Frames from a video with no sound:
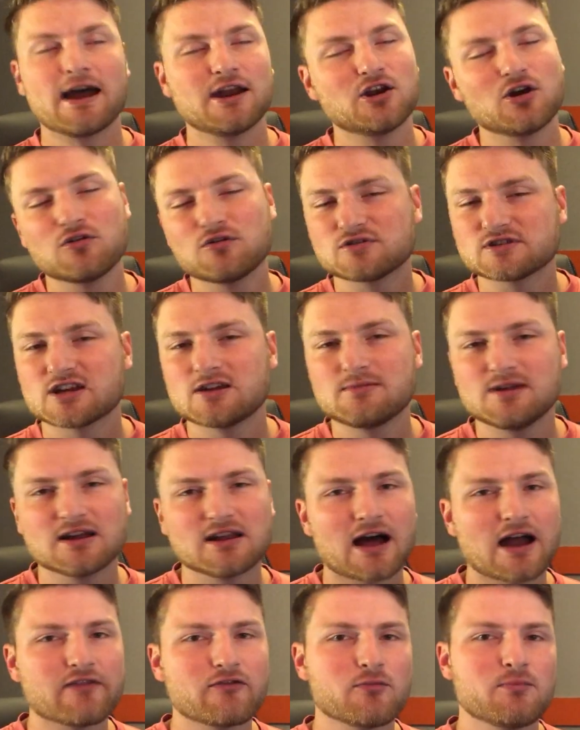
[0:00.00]
I know there's going to be a
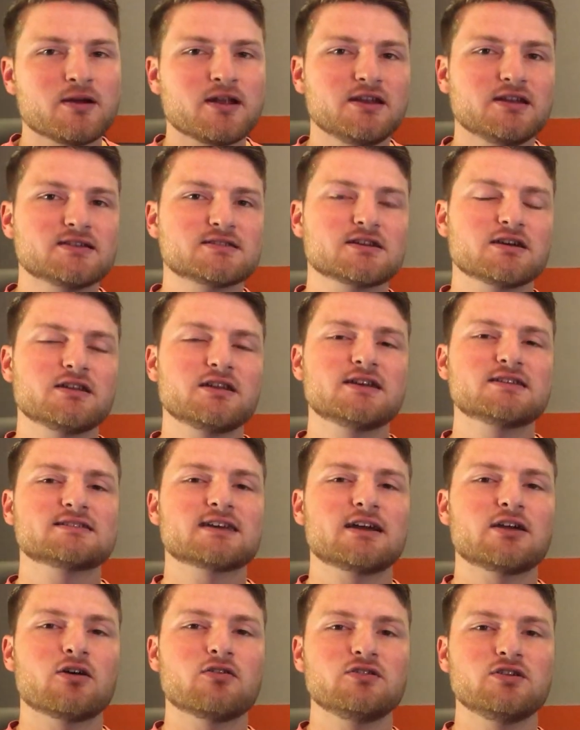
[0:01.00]
lot of opinions on this.
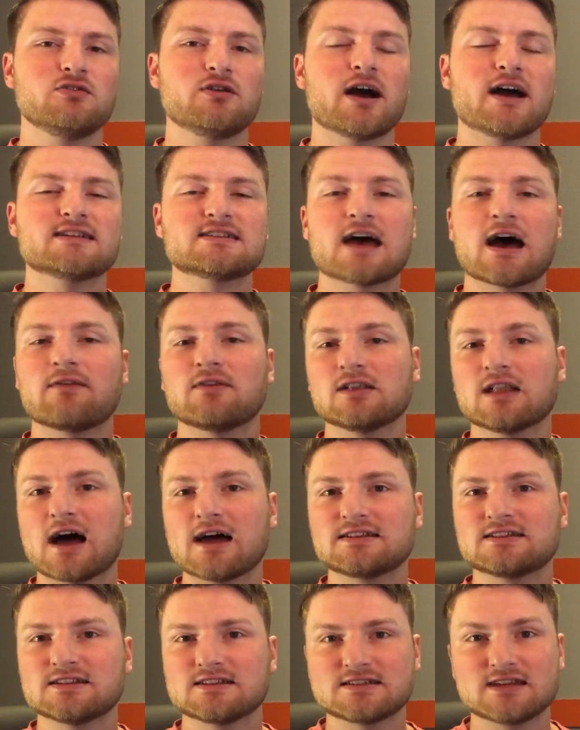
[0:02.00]
I know that you guys have a
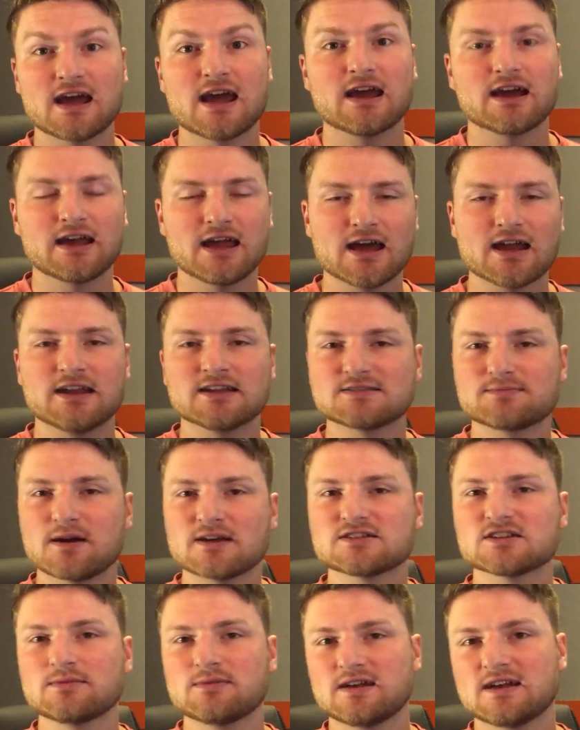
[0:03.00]
lot to say, again,
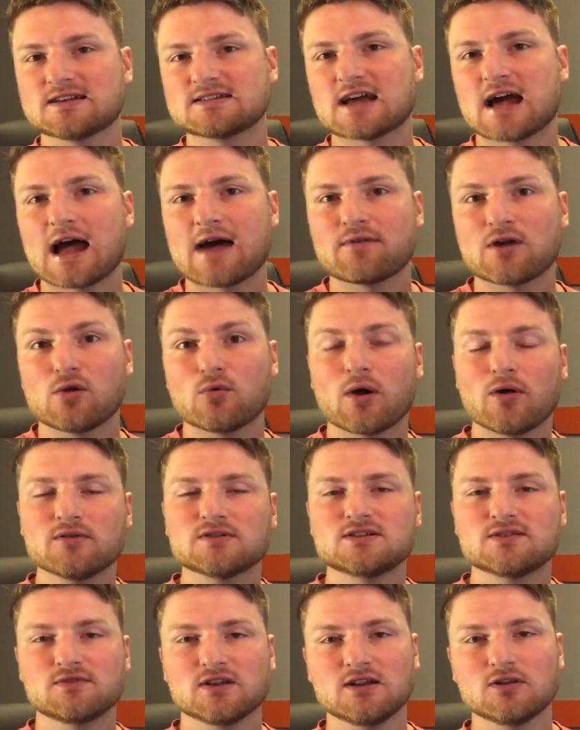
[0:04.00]
especially because I have a
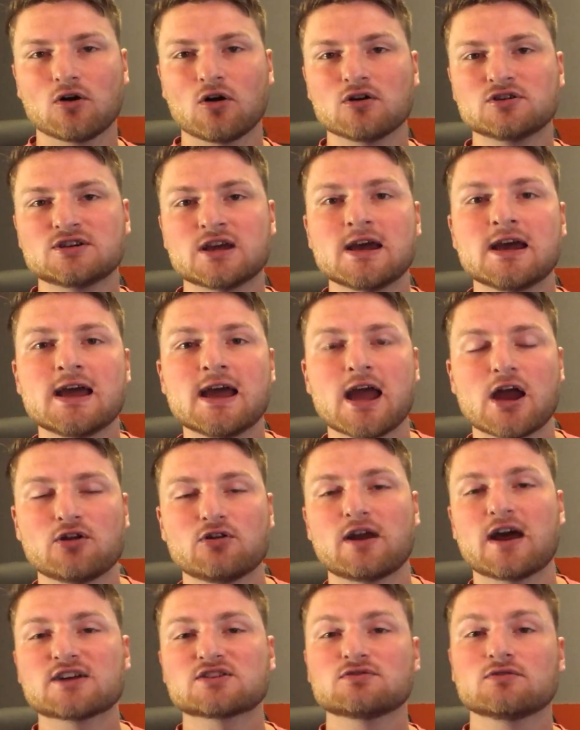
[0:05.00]
relatively large
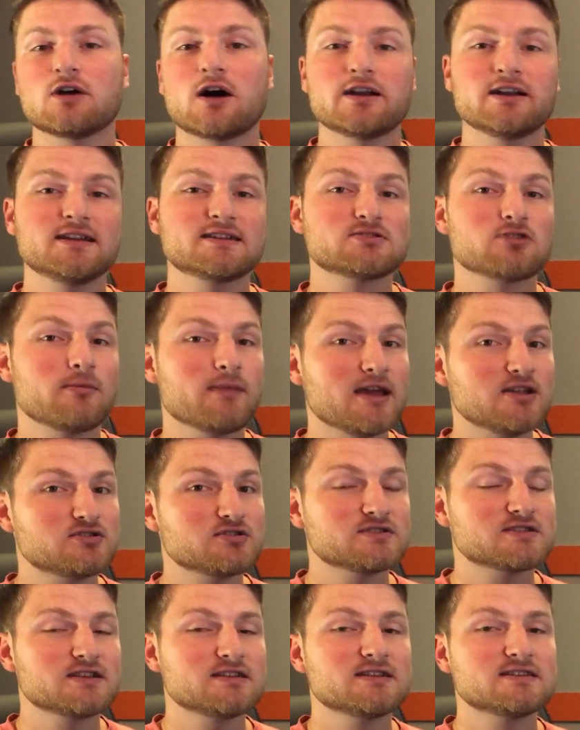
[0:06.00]
international audience. So I'm
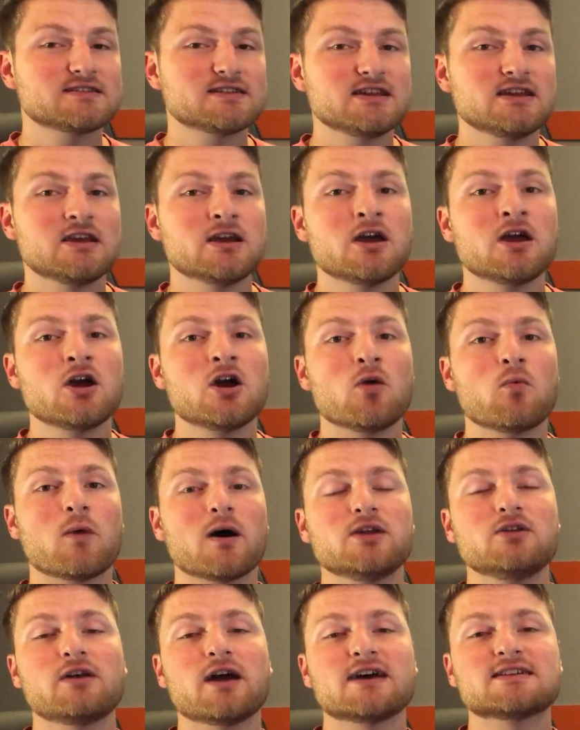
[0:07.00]
interested to see
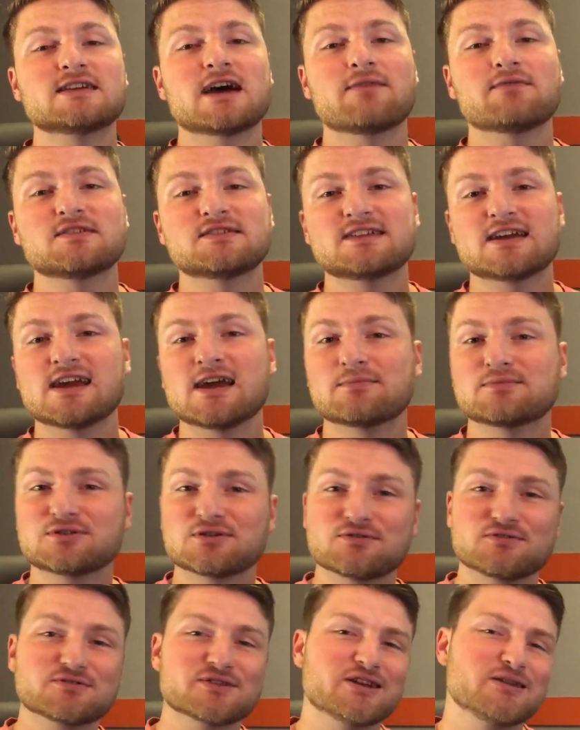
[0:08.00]
what you guys have to say. I'm
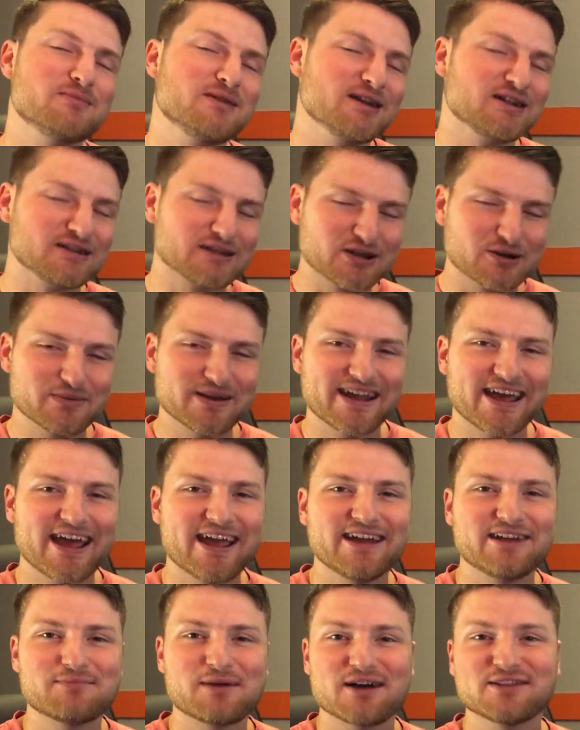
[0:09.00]
sure there's going to be a little bit of
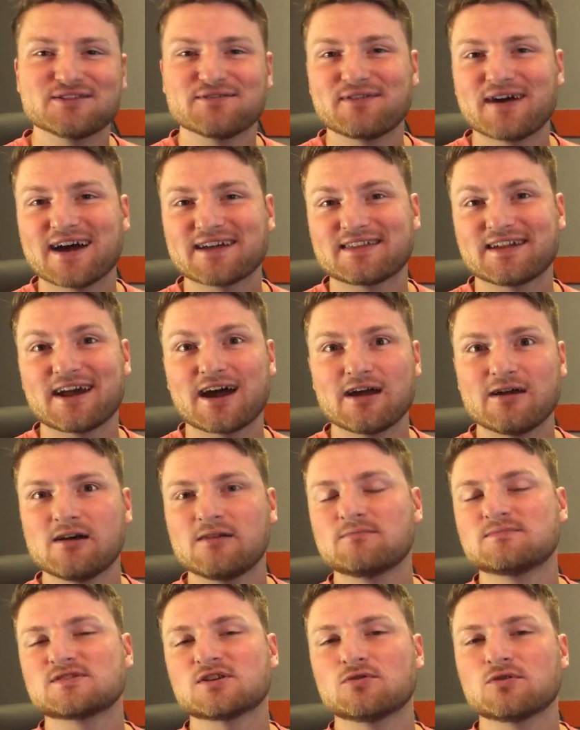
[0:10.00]
hate about the fact that I
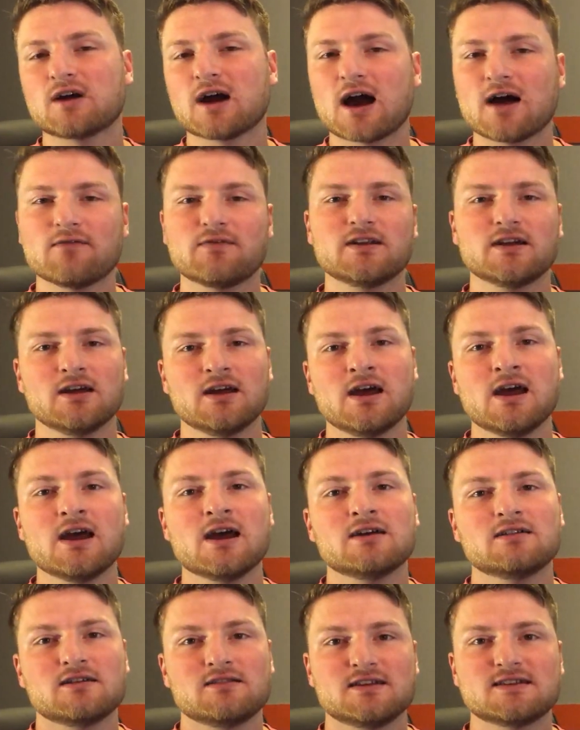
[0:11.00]
am so confident
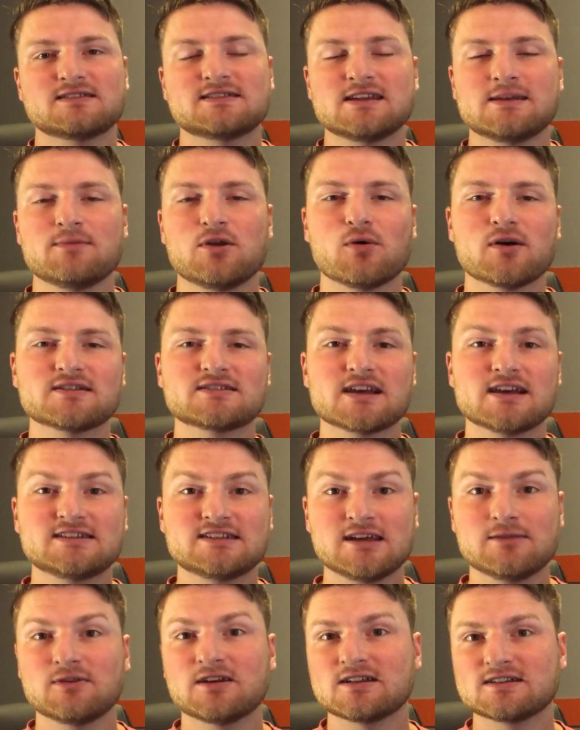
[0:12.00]
that this Team USA
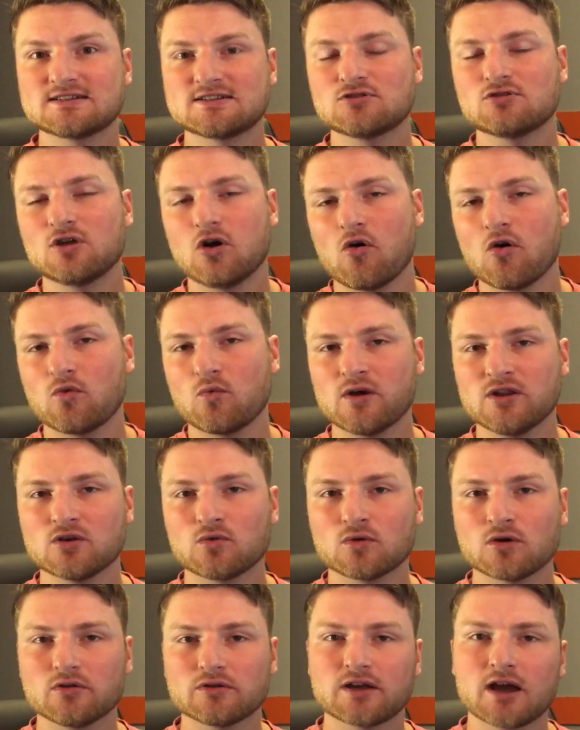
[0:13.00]
team can still go and win the
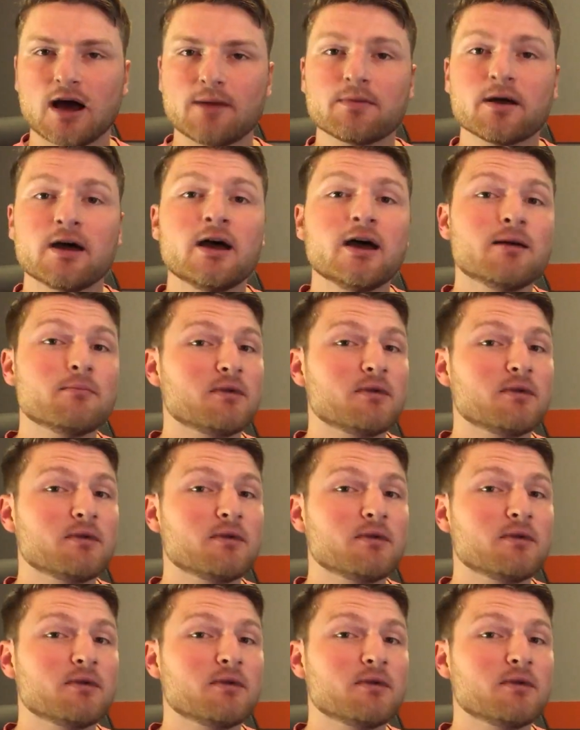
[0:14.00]
World Cup.